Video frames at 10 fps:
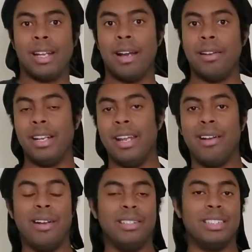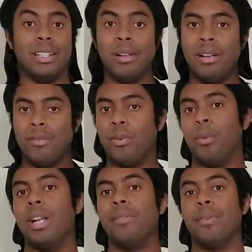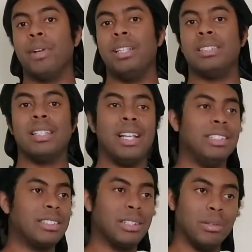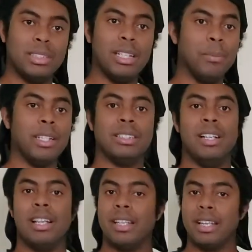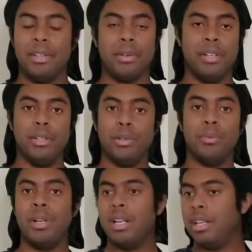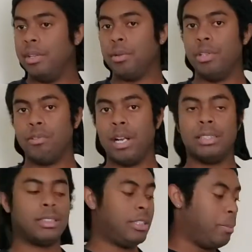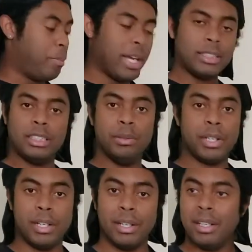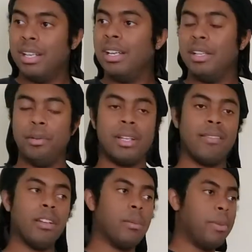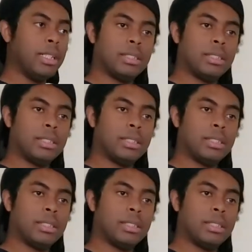out in the areas that, for whatever reason, they just don't tip. There's nothing you can do. You can dress the best you can. You can give them the best